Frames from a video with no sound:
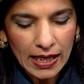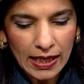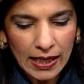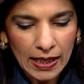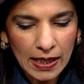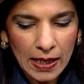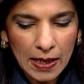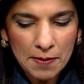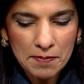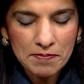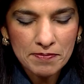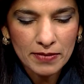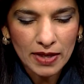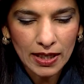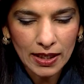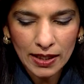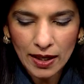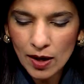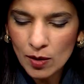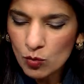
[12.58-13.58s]
And
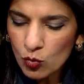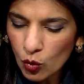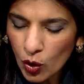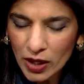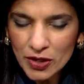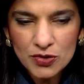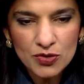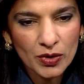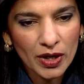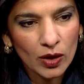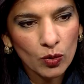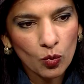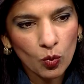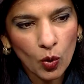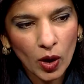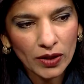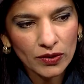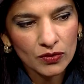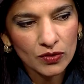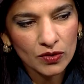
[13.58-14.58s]
I'm wondering
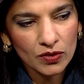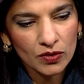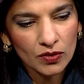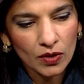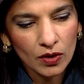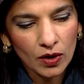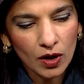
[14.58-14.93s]
what